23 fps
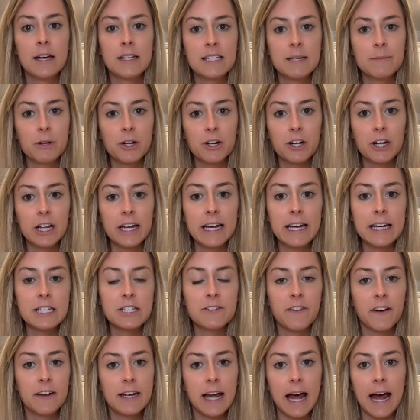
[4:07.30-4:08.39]
Similarly, it's
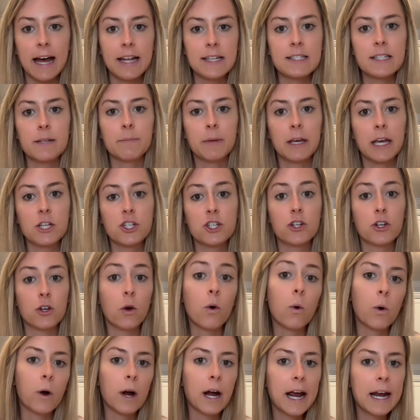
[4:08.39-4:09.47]
fun to add some kitchen
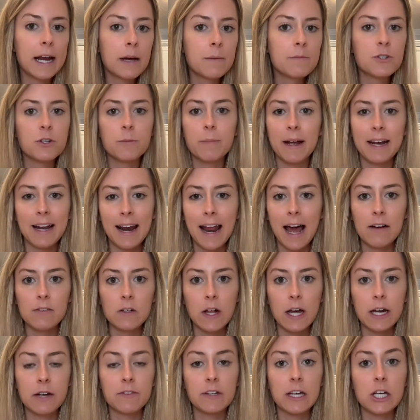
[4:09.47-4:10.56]
decor items. You might not have a
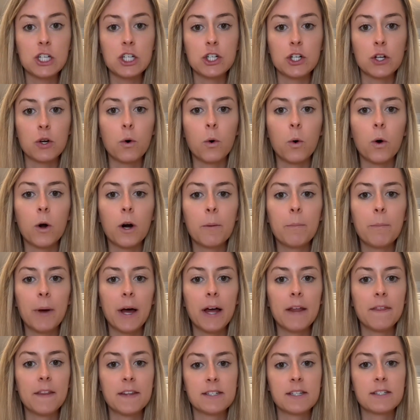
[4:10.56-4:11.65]
lot of kitchen decor,
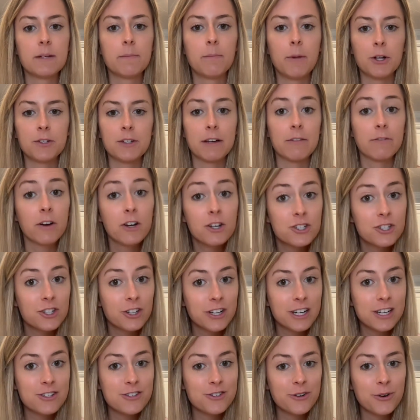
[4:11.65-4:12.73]
but this is a multifunctional
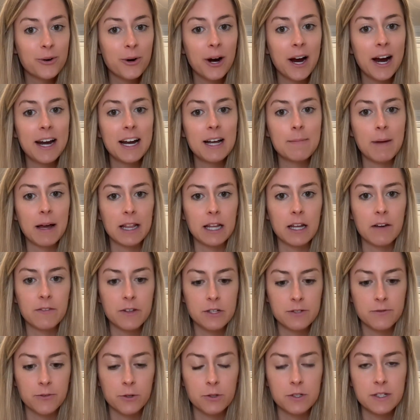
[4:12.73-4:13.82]
kitchen decor item. I love
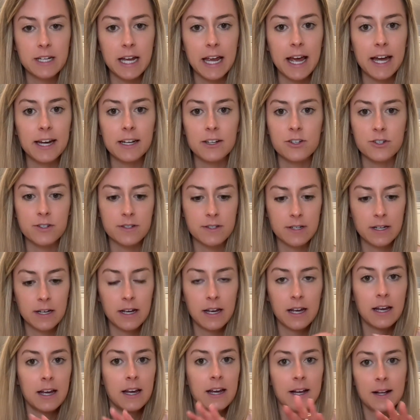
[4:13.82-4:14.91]
this fruit stand. It just
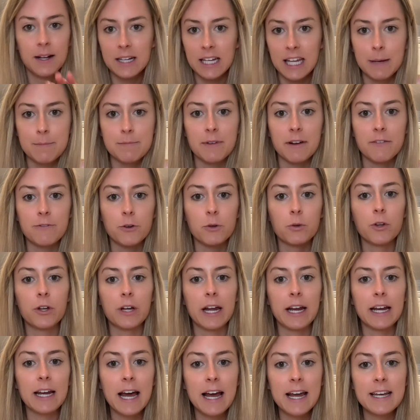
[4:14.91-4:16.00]
keeps my fruit
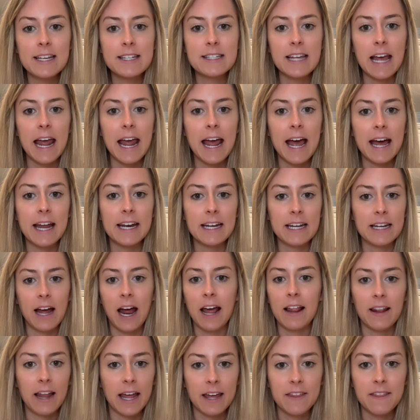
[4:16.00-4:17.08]
looking nice, and
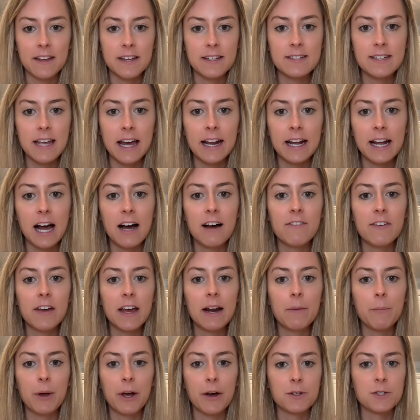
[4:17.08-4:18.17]
I like the aesthetic of
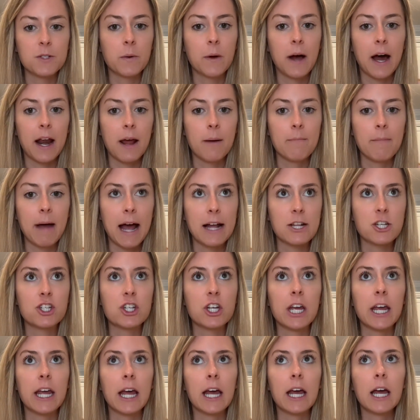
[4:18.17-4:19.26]
it. We also got a
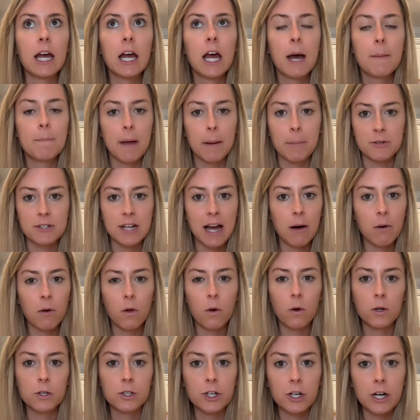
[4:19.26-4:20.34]
matching paper towel
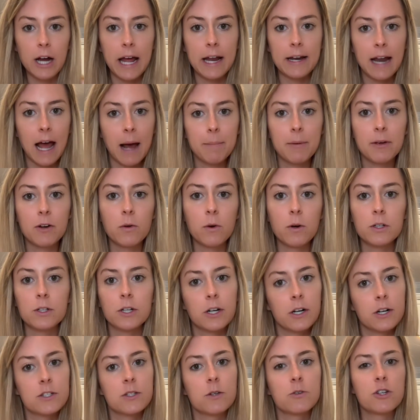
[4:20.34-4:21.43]
holder and napkin
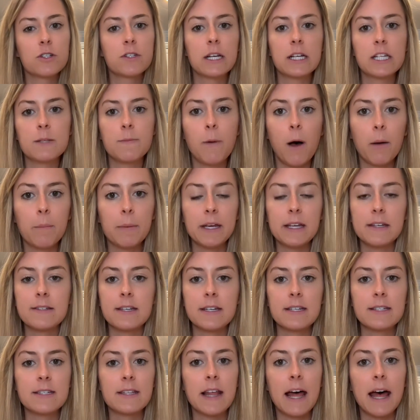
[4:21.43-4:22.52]
holder. So just like small
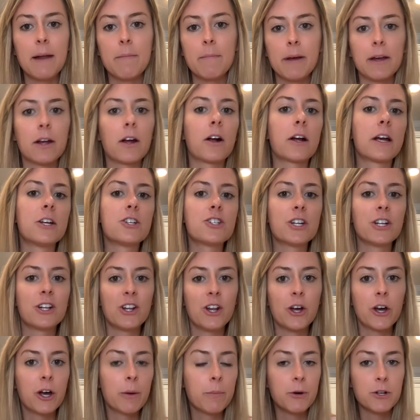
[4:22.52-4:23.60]
pieces that make our kitchen
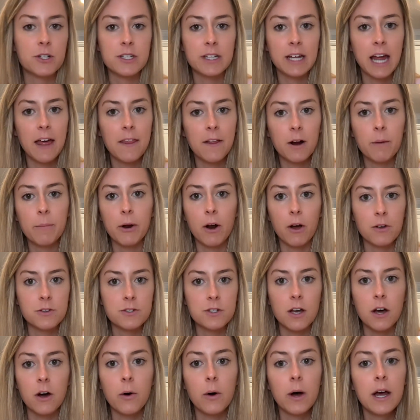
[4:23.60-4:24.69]
look put together, but
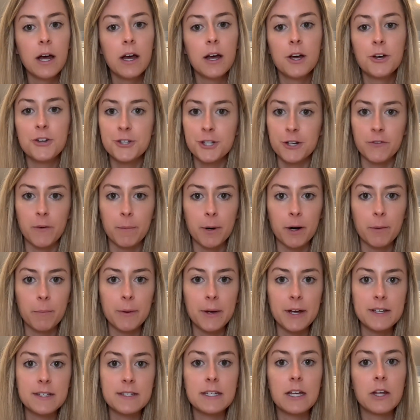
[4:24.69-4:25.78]
also serve a
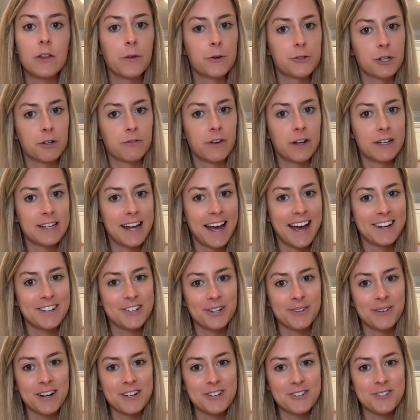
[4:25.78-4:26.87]
purpose. Those are fun to add to
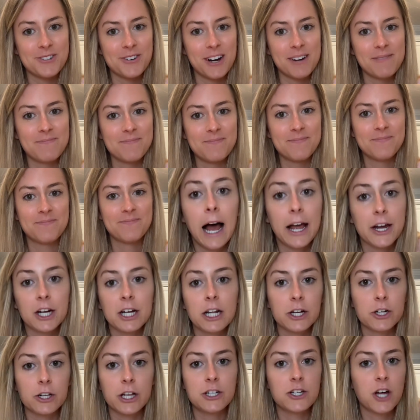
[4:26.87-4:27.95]
your registry. I could
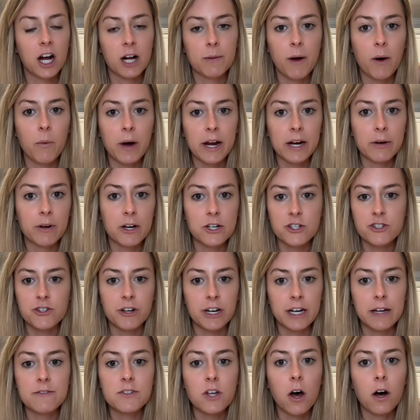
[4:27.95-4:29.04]
literally talk about wedding registry
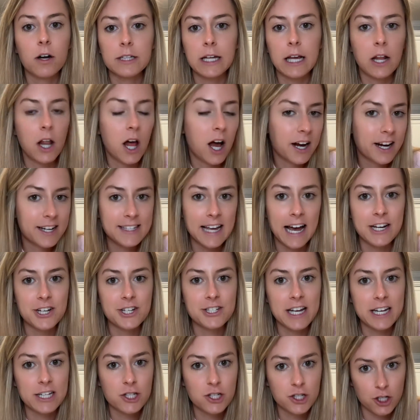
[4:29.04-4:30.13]
gifts all day long because I just
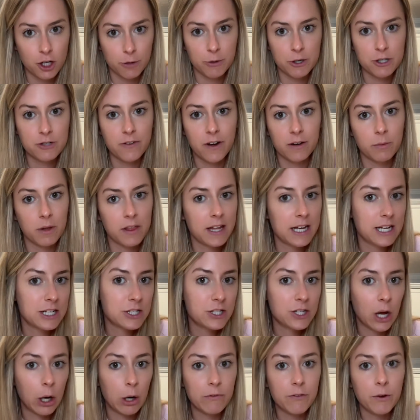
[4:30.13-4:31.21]
had so much fun with it.
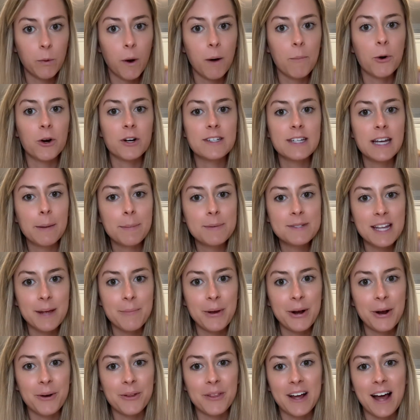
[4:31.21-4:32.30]
So if you want more tips, let me
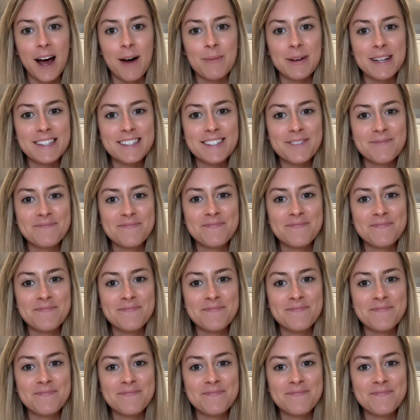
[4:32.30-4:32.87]
know in the comments.